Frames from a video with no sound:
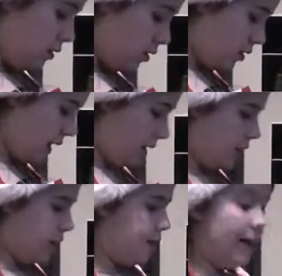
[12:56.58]
So that's
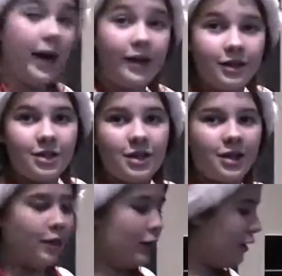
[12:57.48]
too much.
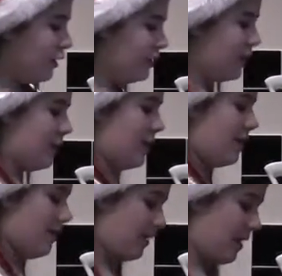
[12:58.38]
So you want
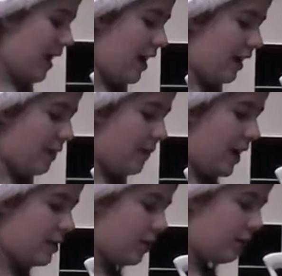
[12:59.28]
to take a
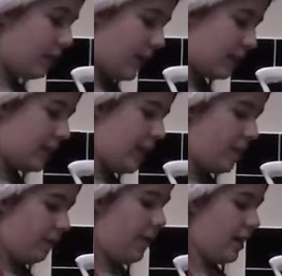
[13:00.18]
bit off your butter. Come
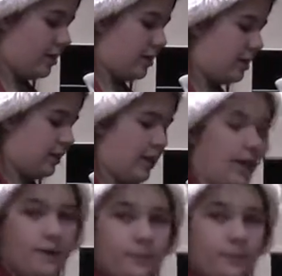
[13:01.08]
over here so you can see.